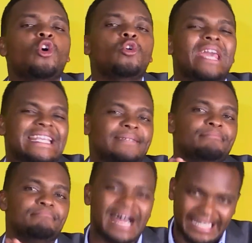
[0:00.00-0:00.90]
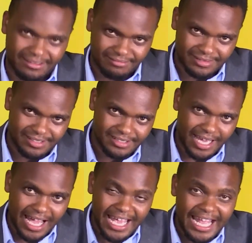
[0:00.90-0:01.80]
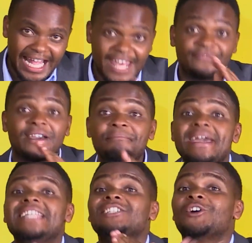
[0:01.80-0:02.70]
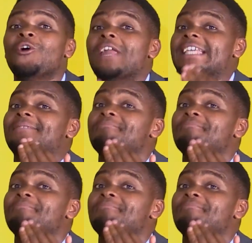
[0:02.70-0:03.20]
goal is money, yeah, if your main goal is